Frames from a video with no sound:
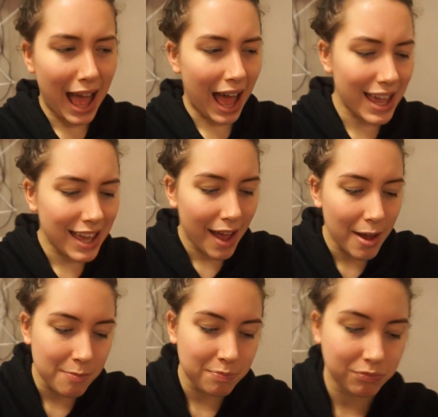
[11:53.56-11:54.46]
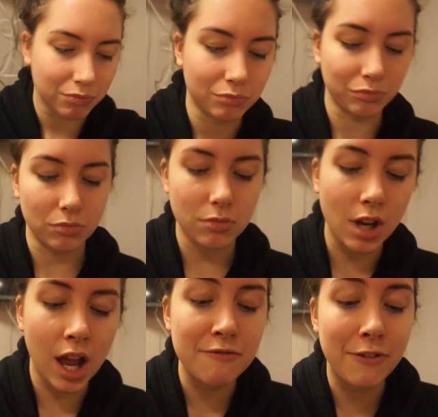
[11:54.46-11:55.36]
I
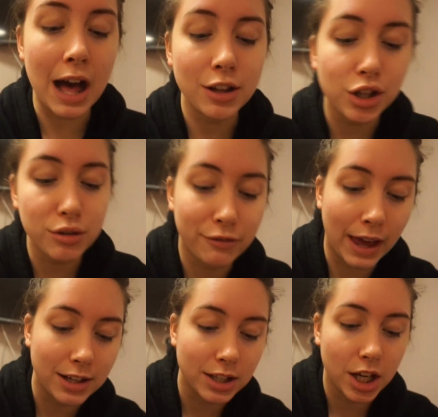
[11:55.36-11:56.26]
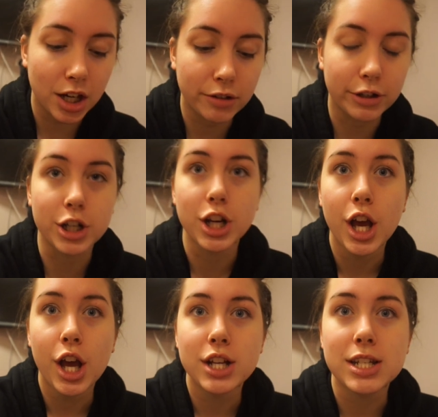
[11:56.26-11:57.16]
value failure and
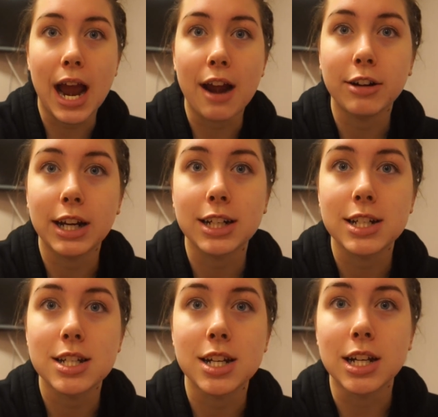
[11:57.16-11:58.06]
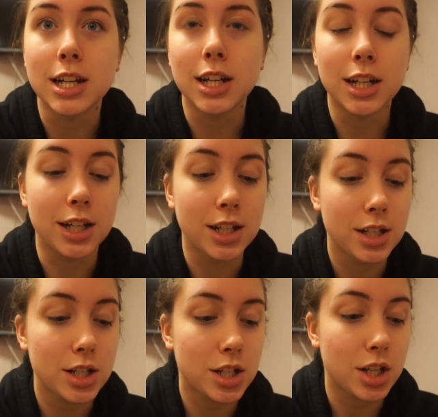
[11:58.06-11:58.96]
daring
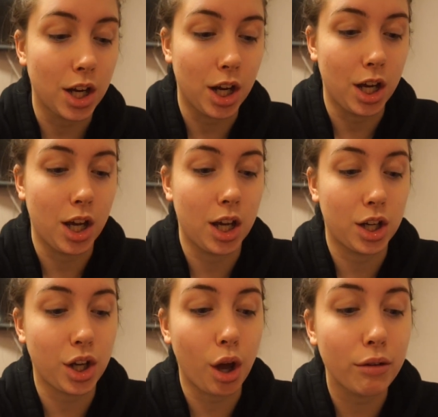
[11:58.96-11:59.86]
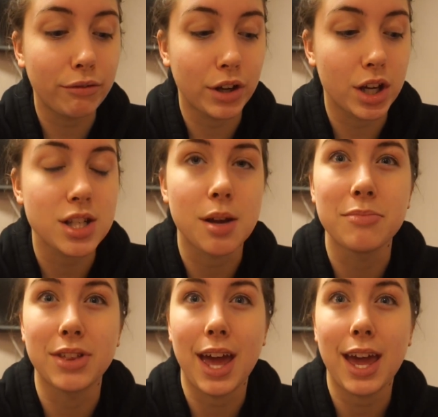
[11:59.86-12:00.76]
to go for
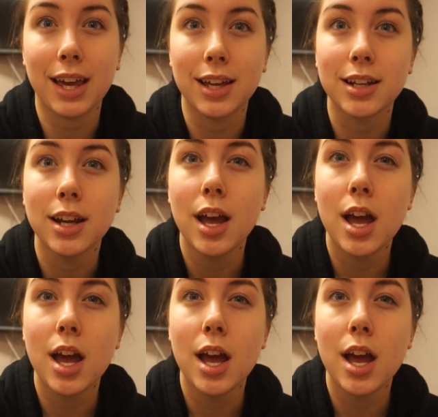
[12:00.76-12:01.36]
something and